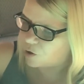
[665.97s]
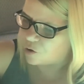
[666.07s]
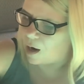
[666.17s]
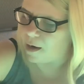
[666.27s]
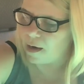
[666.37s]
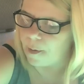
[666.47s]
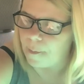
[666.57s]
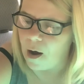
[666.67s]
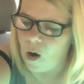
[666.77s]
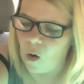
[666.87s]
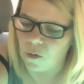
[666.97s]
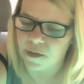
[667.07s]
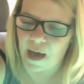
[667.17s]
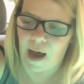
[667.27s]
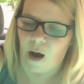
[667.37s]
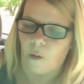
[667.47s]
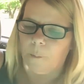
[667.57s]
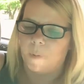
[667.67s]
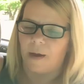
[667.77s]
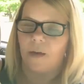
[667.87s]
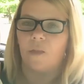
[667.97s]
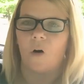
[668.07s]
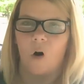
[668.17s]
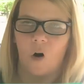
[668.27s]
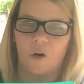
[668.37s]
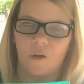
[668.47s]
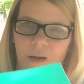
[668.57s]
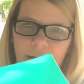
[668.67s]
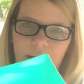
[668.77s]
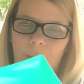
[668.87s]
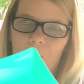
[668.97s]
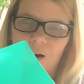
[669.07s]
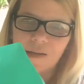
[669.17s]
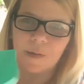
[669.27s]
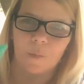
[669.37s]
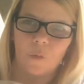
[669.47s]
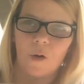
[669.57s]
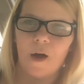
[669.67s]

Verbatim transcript: try to get my hauls out, but in the car, it's impossible.